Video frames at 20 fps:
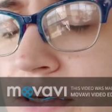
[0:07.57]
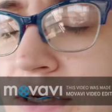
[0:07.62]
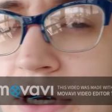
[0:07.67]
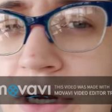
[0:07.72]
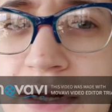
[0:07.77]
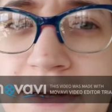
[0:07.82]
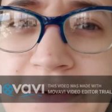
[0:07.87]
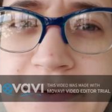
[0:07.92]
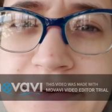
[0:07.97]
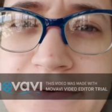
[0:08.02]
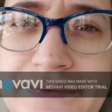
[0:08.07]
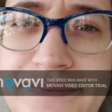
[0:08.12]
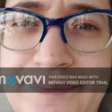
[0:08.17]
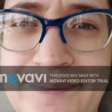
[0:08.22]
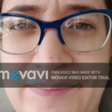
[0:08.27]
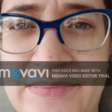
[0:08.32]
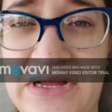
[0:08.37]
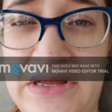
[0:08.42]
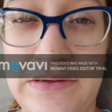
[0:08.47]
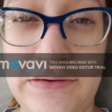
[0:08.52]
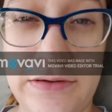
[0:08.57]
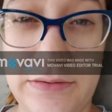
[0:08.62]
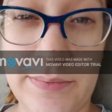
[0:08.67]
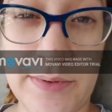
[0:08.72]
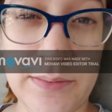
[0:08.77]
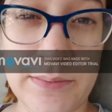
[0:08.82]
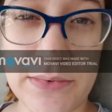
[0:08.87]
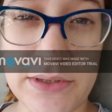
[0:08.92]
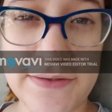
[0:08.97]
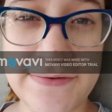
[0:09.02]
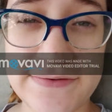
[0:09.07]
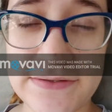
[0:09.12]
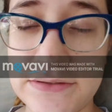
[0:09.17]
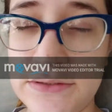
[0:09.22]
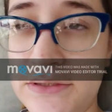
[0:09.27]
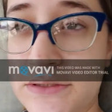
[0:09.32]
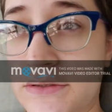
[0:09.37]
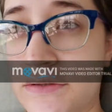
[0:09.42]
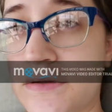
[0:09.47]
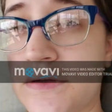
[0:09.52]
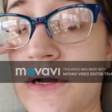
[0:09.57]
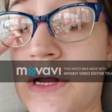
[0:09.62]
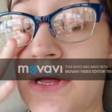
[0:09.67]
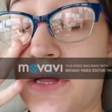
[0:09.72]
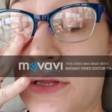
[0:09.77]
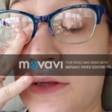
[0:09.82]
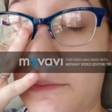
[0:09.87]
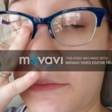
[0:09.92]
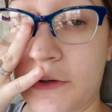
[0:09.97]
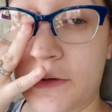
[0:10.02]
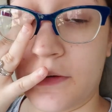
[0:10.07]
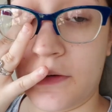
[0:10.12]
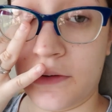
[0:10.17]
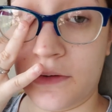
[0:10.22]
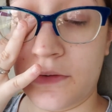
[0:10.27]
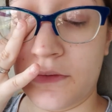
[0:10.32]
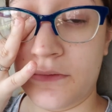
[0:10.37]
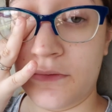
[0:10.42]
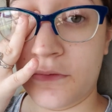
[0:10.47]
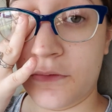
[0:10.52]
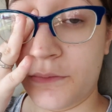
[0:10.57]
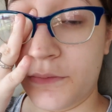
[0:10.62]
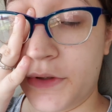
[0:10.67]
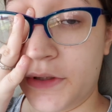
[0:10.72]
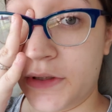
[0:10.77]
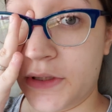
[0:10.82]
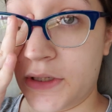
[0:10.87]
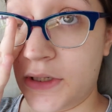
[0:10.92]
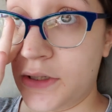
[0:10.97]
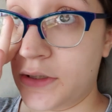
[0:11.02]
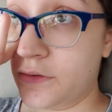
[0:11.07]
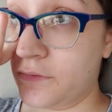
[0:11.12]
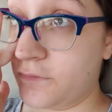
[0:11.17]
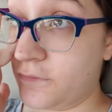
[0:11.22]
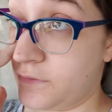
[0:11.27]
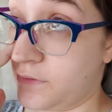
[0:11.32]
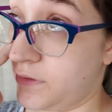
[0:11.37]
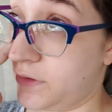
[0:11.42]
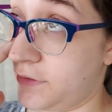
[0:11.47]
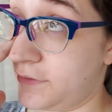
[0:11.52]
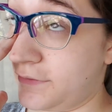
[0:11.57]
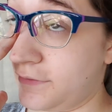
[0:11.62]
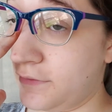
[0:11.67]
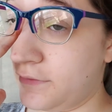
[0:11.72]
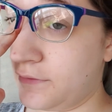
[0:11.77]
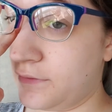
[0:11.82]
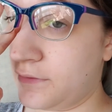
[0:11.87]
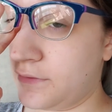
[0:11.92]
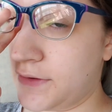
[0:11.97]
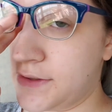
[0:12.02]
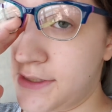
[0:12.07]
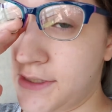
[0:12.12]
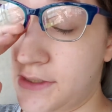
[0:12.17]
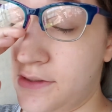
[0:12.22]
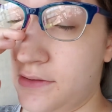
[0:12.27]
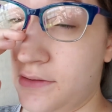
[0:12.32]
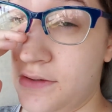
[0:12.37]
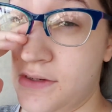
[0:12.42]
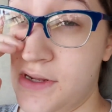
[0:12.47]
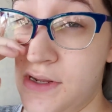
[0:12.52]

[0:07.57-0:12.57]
I took my sleeping medicine last night that my doctor told me that I need to take